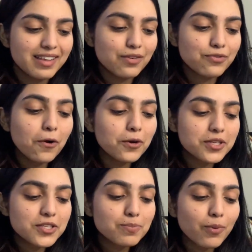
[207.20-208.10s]
There followed
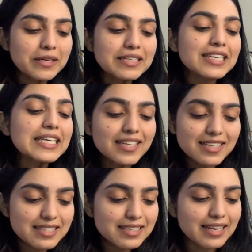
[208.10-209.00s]
a
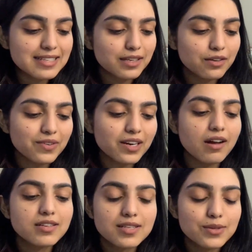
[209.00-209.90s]
spontaneous rising of
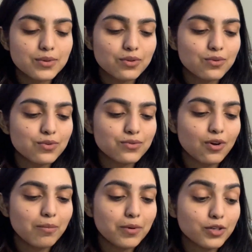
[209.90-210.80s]
glasses on the
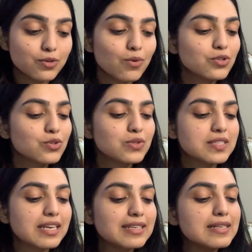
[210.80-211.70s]
rooftop, a toast to the
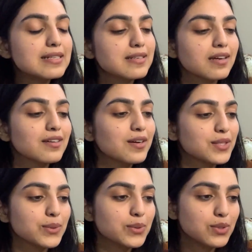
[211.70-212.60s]
setting sun, a
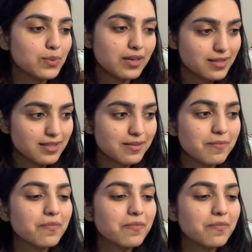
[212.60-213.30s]
toast to us.